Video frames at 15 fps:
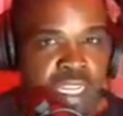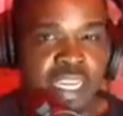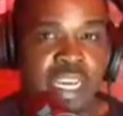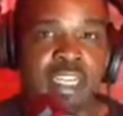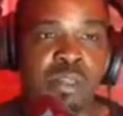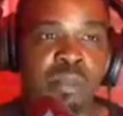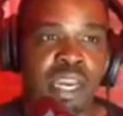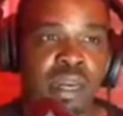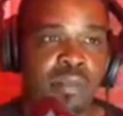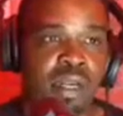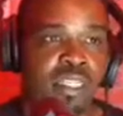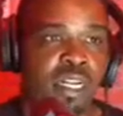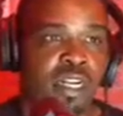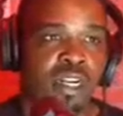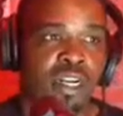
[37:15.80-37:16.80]
Yes, ma'am.
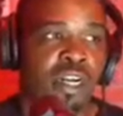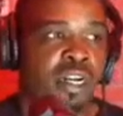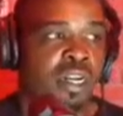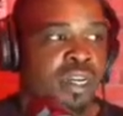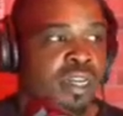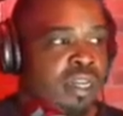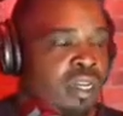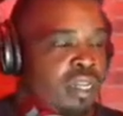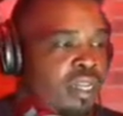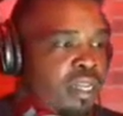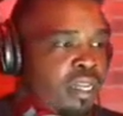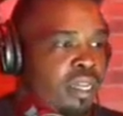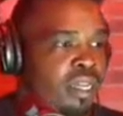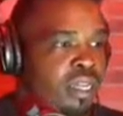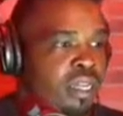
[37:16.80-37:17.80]
That's clear.
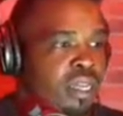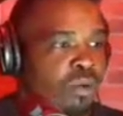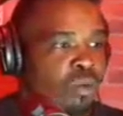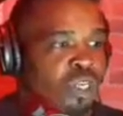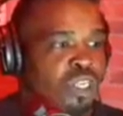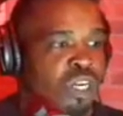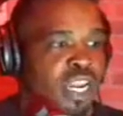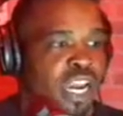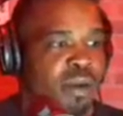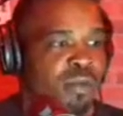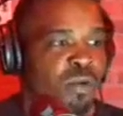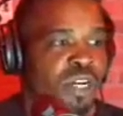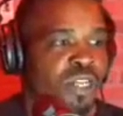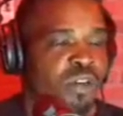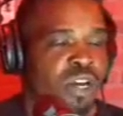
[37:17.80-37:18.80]
What's your name and
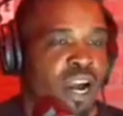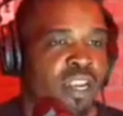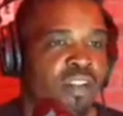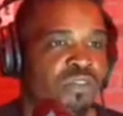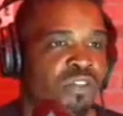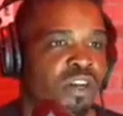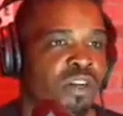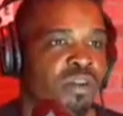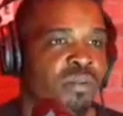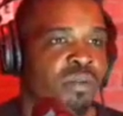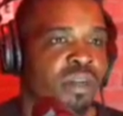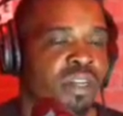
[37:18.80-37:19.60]
where you calling from?